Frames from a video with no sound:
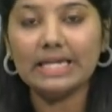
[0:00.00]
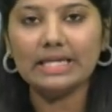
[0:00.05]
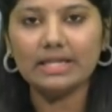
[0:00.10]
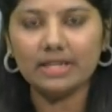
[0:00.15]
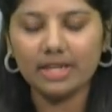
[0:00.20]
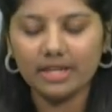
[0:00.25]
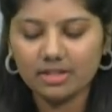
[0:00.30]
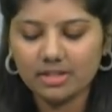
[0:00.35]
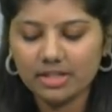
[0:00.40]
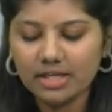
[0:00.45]

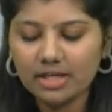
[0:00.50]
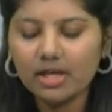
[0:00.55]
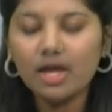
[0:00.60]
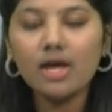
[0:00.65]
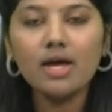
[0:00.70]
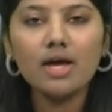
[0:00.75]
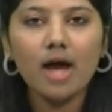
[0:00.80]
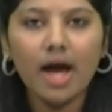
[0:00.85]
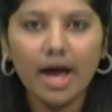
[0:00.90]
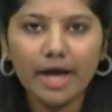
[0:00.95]
in the
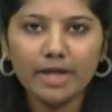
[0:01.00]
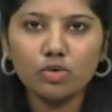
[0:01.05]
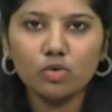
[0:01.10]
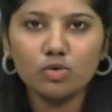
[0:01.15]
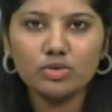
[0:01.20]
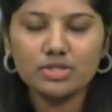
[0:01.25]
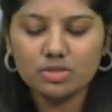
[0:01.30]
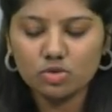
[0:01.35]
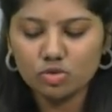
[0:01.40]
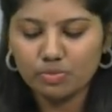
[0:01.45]
High
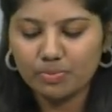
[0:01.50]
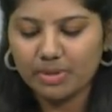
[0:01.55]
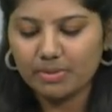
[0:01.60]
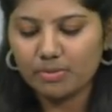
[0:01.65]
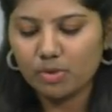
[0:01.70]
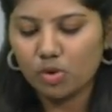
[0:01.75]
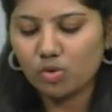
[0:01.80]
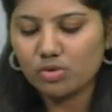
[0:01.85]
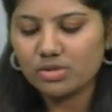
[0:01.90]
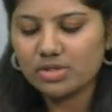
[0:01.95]
Courts and Supreme
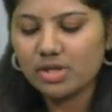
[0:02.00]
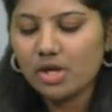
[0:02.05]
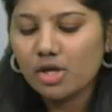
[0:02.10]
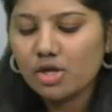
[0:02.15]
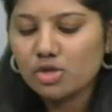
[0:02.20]
Courts.